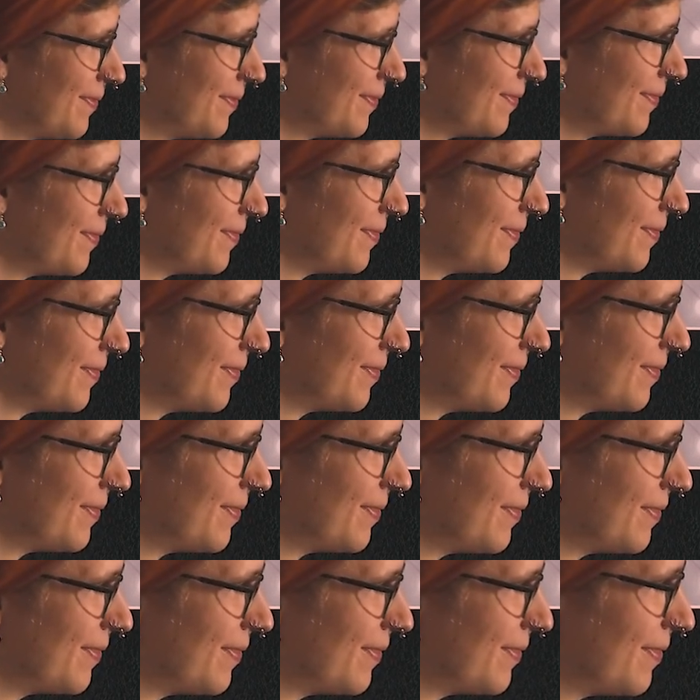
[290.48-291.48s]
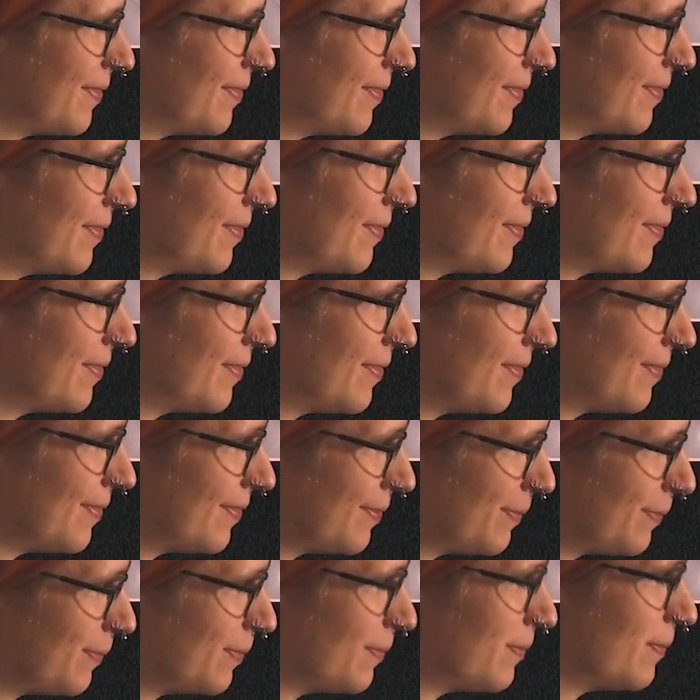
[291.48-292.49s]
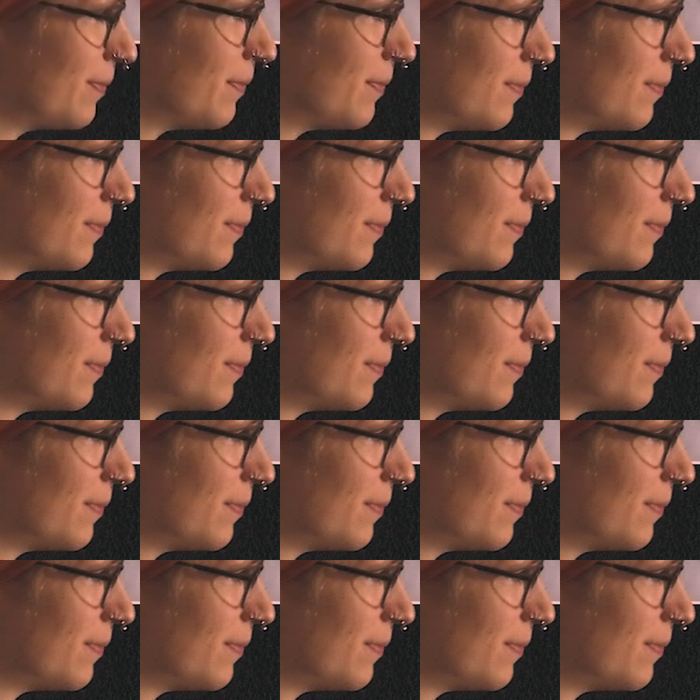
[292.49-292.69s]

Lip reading: This person isn't speaking.